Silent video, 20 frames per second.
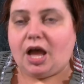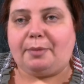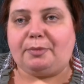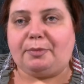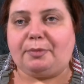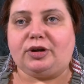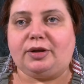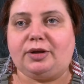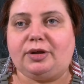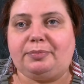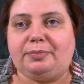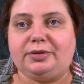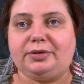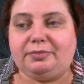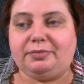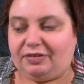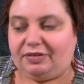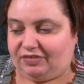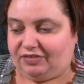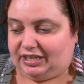I'm going to
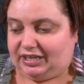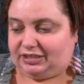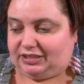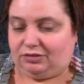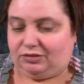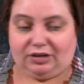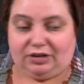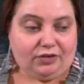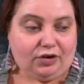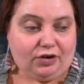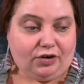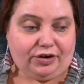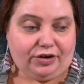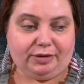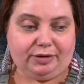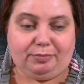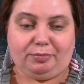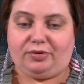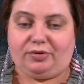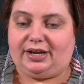put my face on. I've
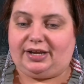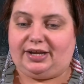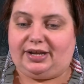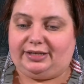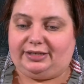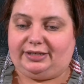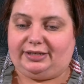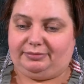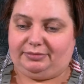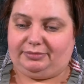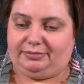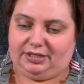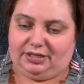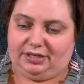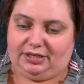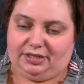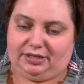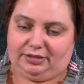already primed.